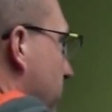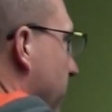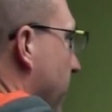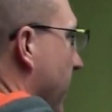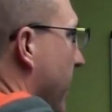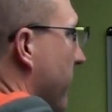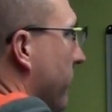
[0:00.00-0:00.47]
we
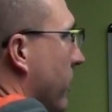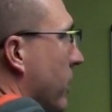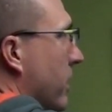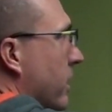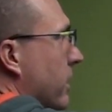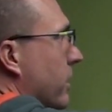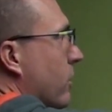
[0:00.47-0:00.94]
have
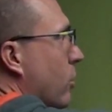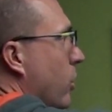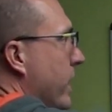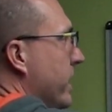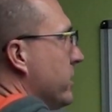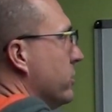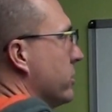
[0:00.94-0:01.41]

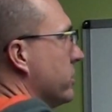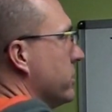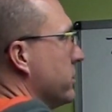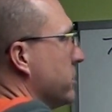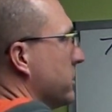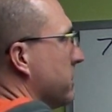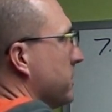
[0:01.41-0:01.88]

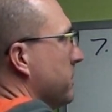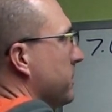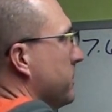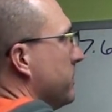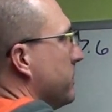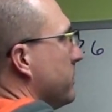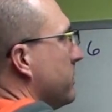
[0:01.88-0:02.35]
equations,
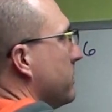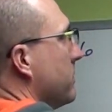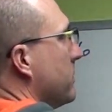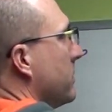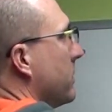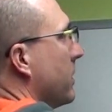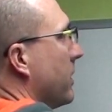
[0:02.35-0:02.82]

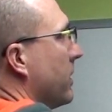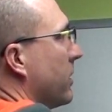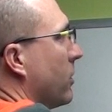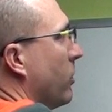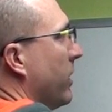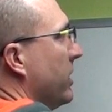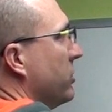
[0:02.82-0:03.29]
an
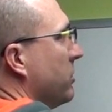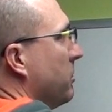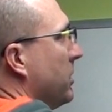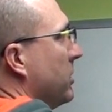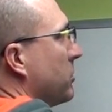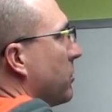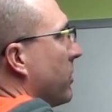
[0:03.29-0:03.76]
equation
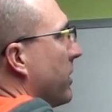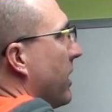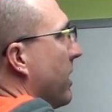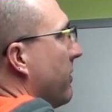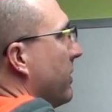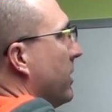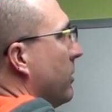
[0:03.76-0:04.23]
means we're going to
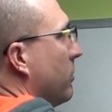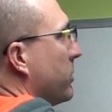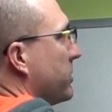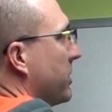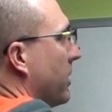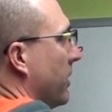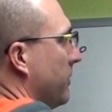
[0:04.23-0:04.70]
have an equal
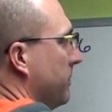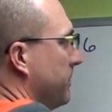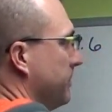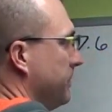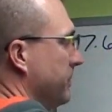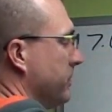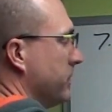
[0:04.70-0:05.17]
sign.
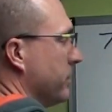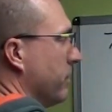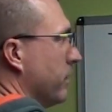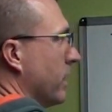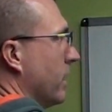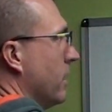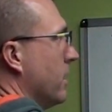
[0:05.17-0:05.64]

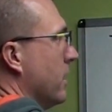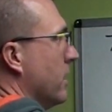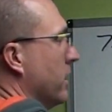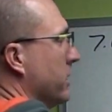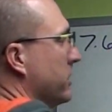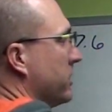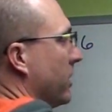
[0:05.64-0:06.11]

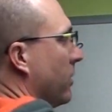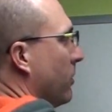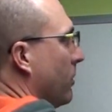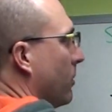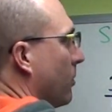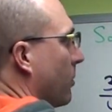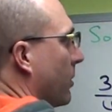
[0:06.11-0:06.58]
So,
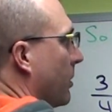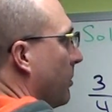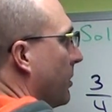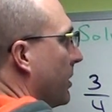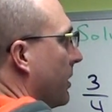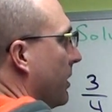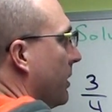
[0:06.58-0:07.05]
we're going to
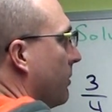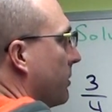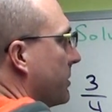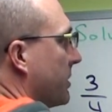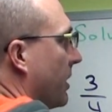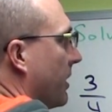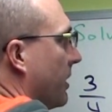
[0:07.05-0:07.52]
put an equal
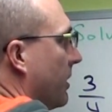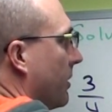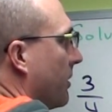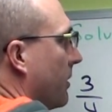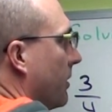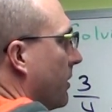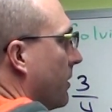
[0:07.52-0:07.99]
sign
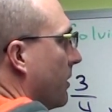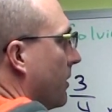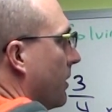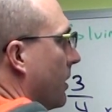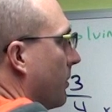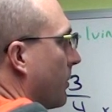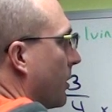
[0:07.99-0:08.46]
here,
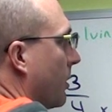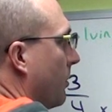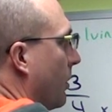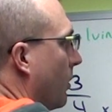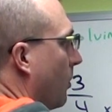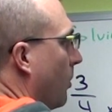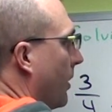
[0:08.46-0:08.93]
and we're going to
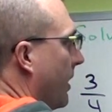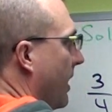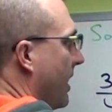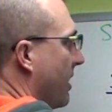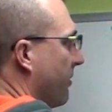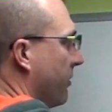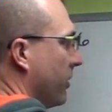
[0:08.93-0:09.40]
put
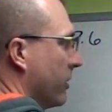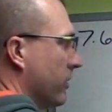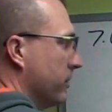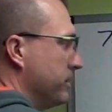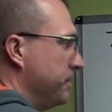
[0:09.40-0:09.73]
1/2 here.